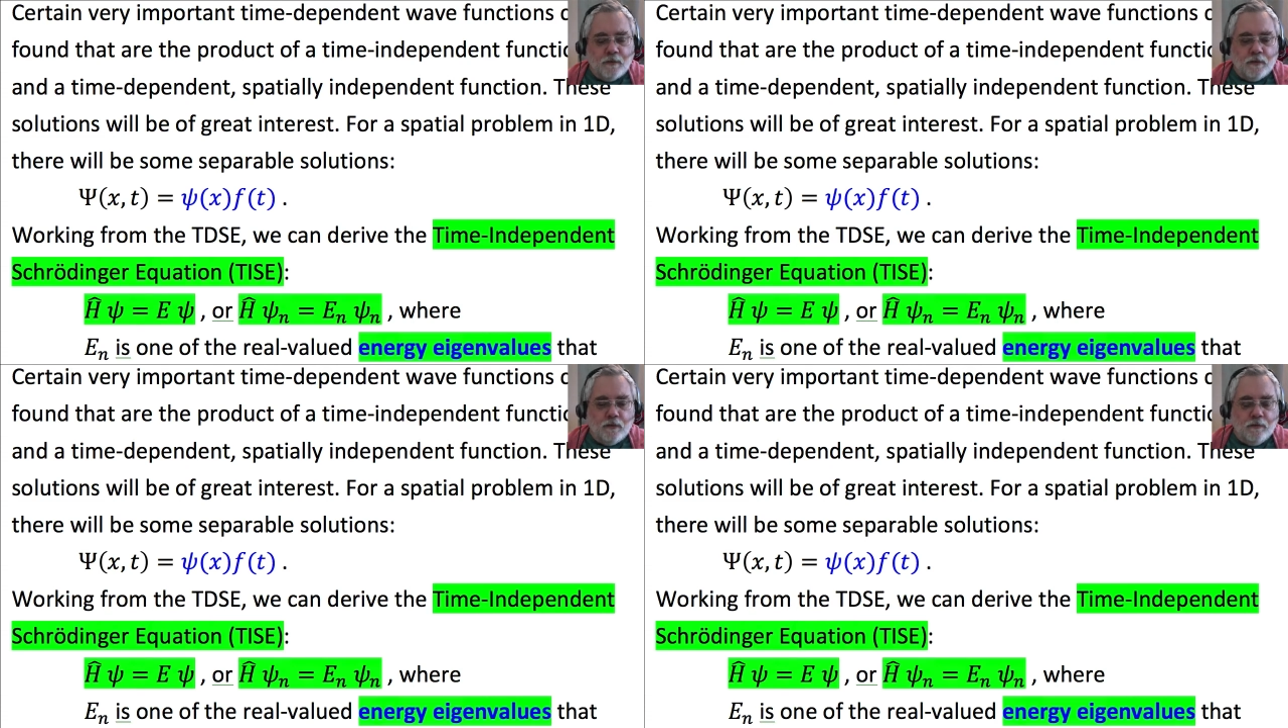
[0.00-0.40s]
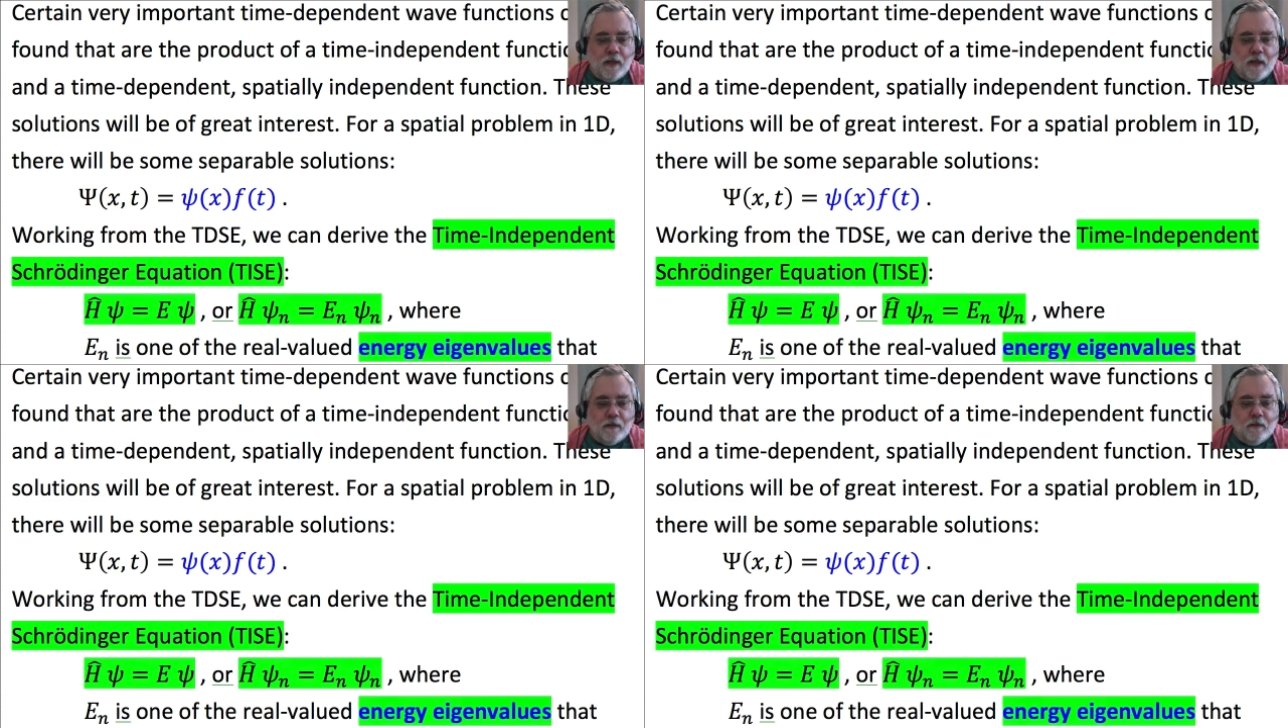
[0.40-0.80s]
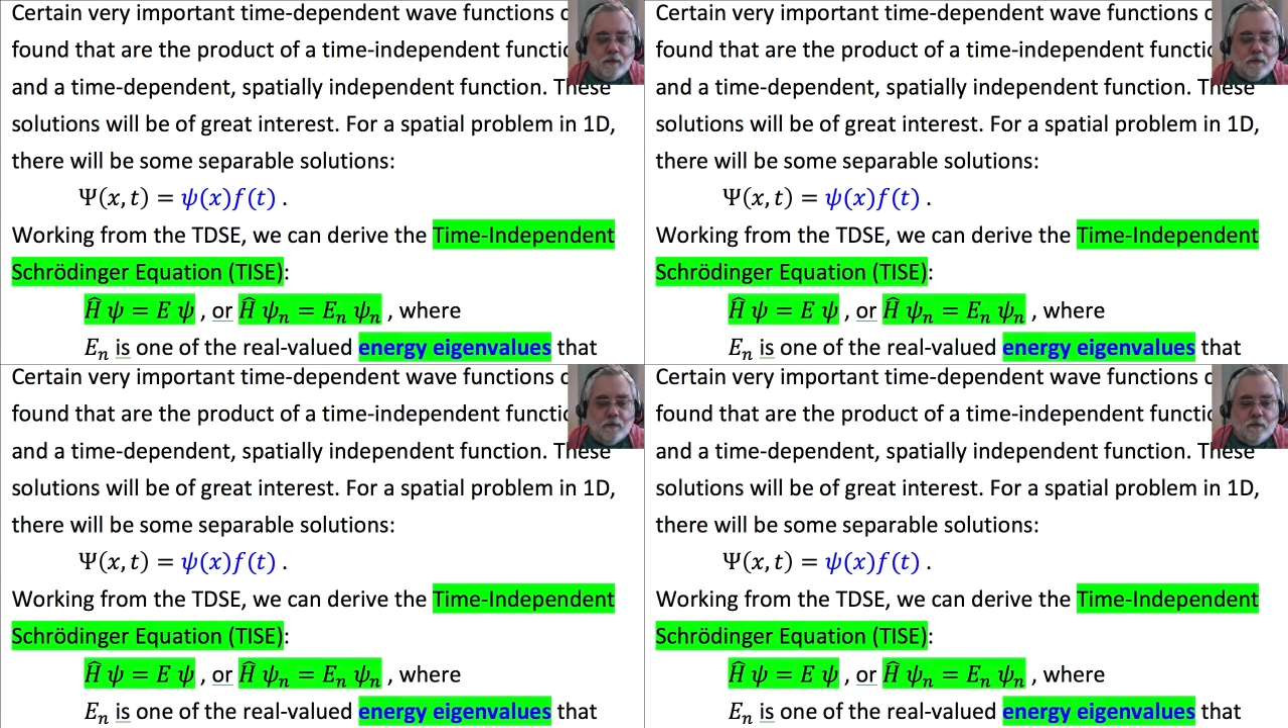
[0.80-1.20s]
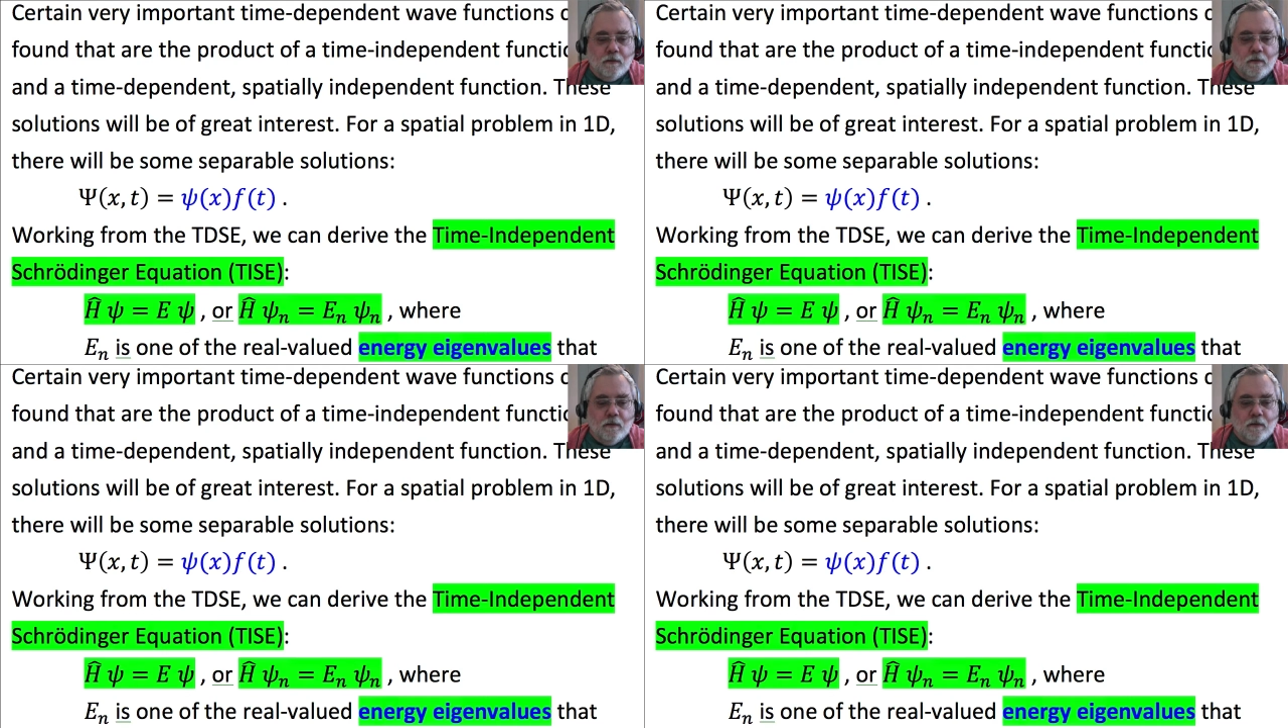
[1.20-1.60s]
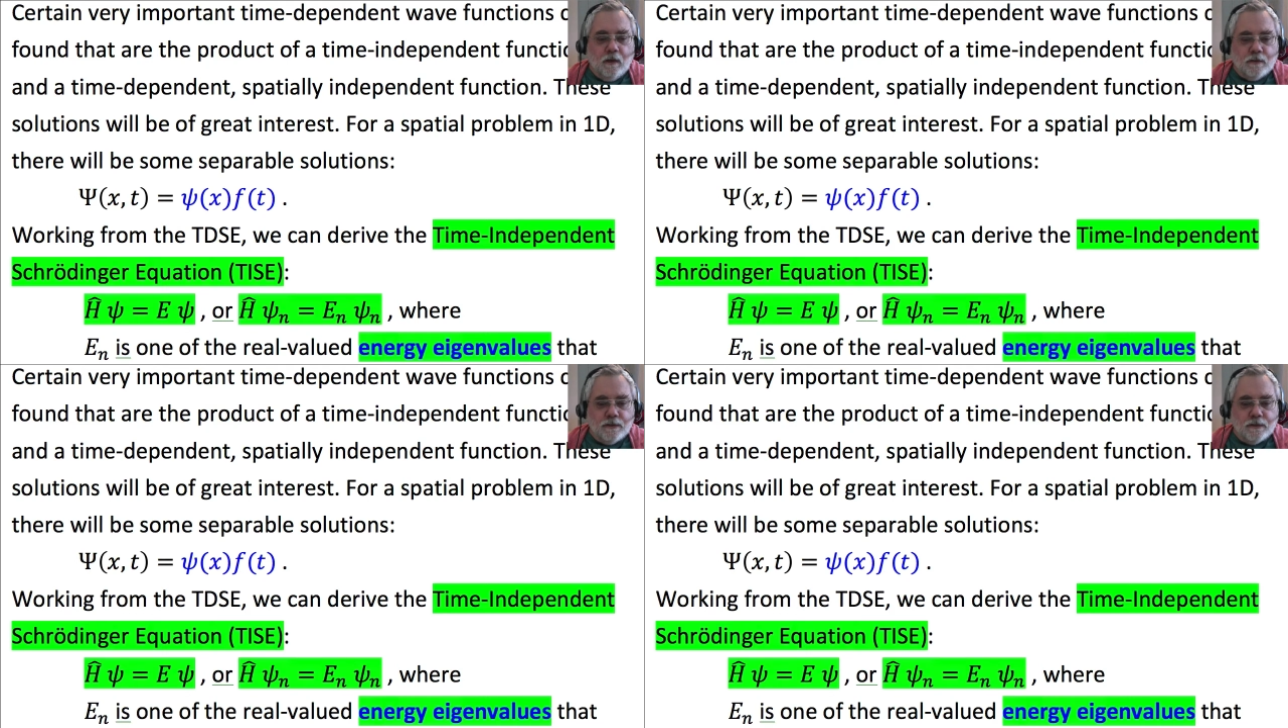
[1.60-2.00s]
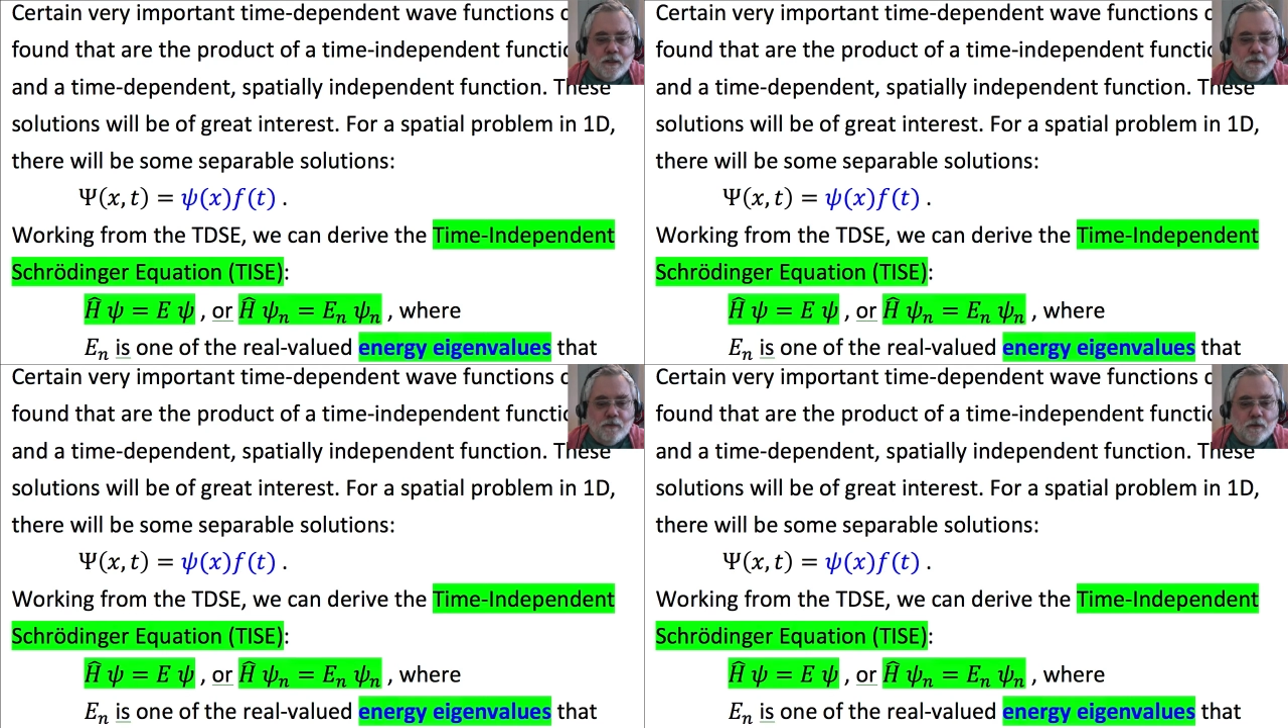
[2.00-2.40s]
to do that. I'll just give you